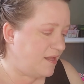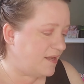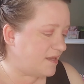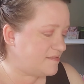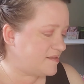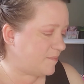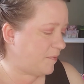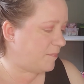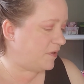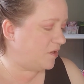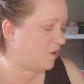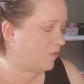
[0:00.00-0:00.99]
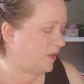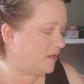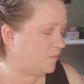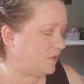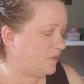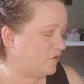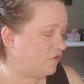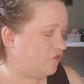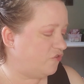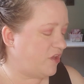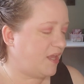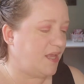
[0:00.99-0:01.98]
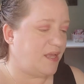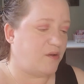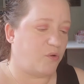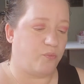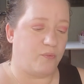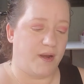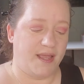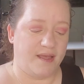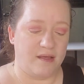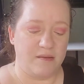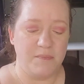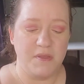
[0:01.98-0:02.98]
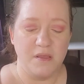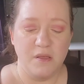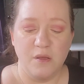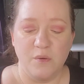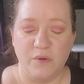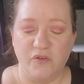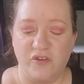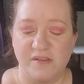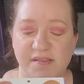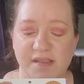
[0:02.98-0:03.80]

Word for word: Next up, I'm going to go in with the shade Ram, which is